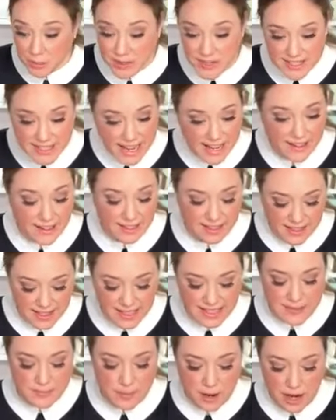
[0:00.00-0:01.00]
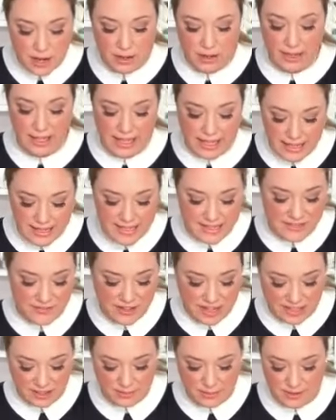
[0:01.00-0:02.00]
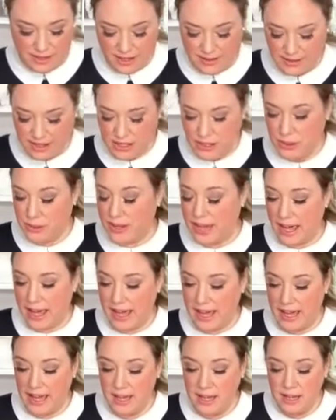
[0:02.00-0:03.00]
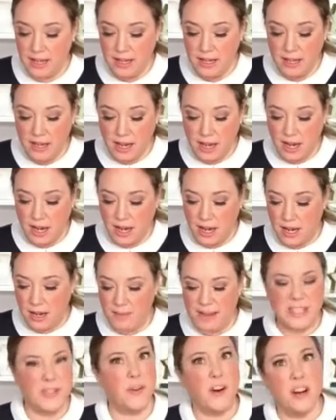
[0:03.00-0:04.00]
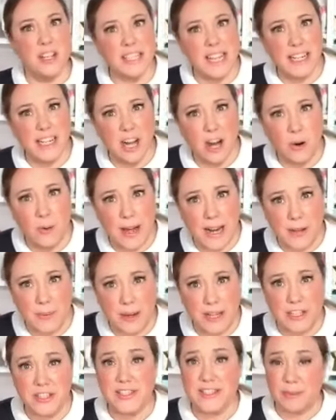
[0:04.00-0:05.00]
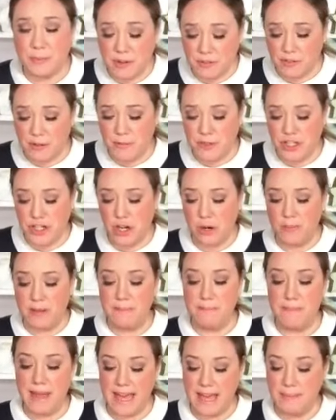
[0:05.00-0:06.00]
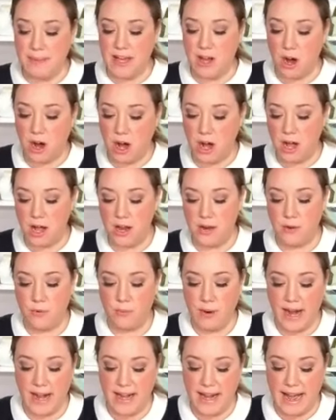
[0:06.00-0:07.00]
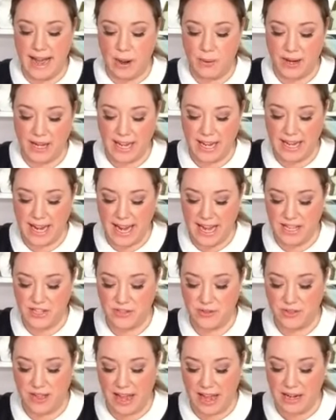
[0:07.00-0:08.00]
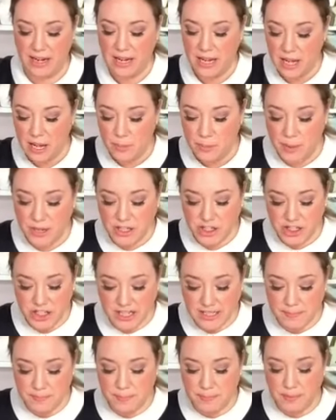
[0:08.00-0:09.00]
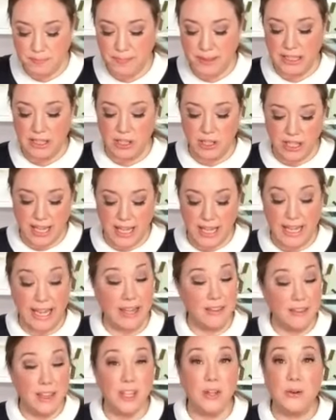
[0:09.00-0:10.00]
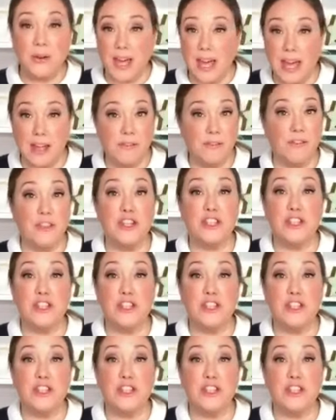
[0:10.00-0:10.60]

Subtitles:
100%. This model is available in the UK. As far as I know, anyway, someone from Janome may be on right now and can answer that. But just be looking in the UK for the